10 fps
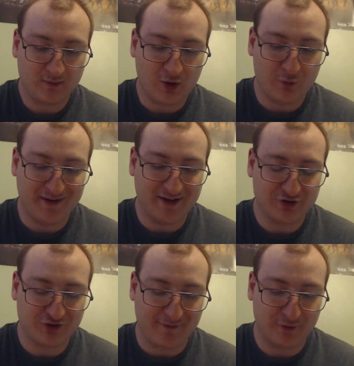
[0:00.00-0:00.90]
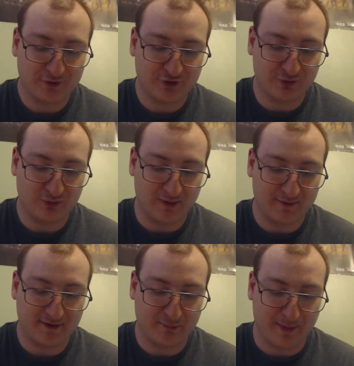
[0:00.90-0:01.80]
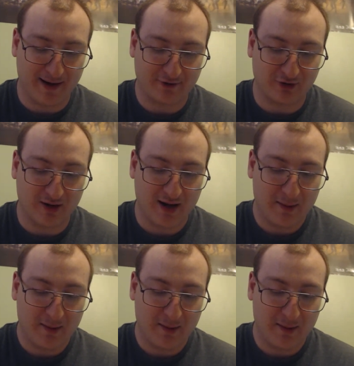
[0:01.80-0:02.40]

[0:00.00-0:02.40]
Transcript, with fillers: We need to travel to Dismander